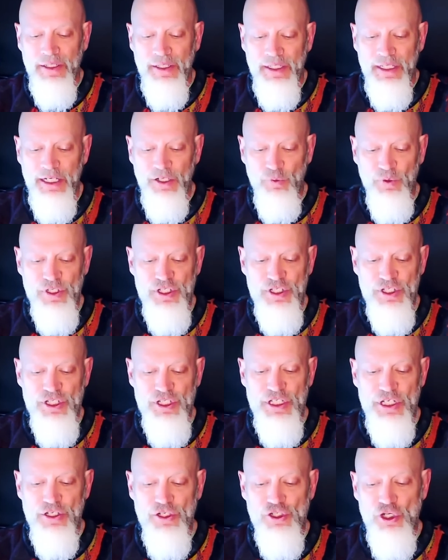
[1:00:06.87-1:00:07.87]
in which
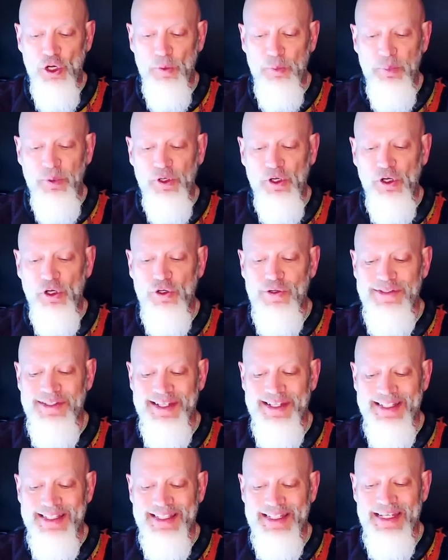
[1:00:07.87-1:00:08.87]
the interpreter who
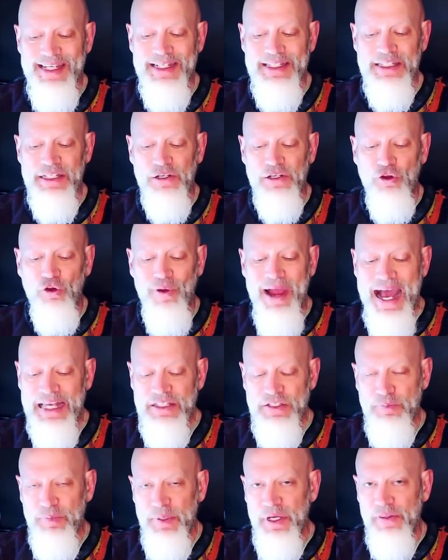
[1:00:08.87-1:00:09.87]
succeeds in
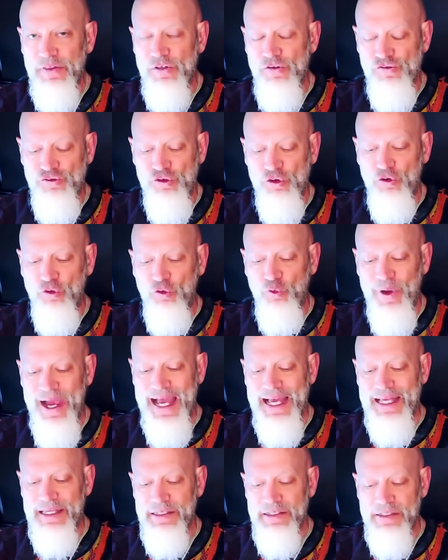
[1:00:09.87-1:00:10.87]
grasping the true
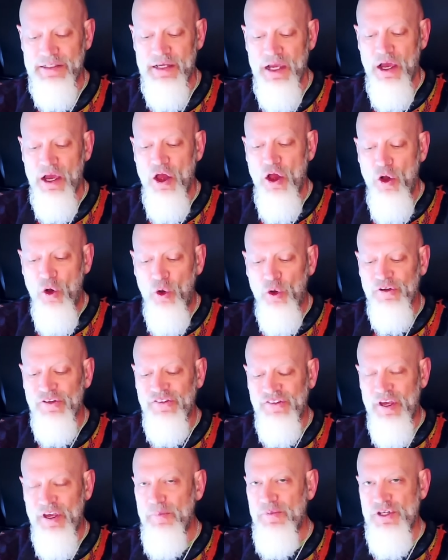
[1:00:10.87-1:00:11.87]
res, or
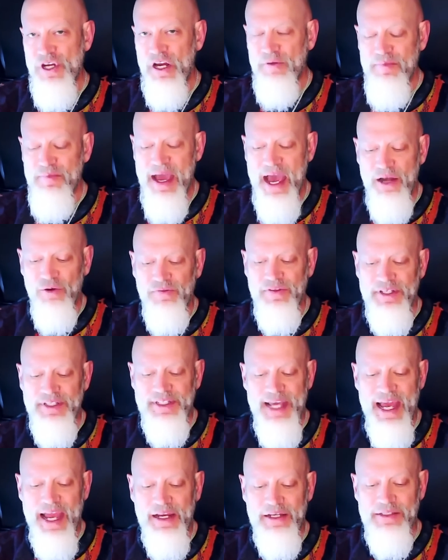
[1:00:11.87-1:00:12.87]
subject matter of the
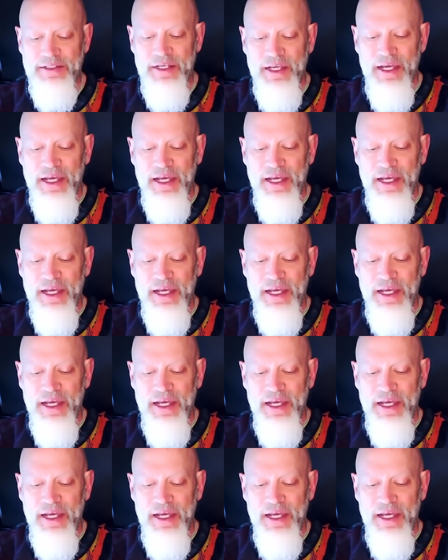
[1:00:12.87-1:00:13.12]
text,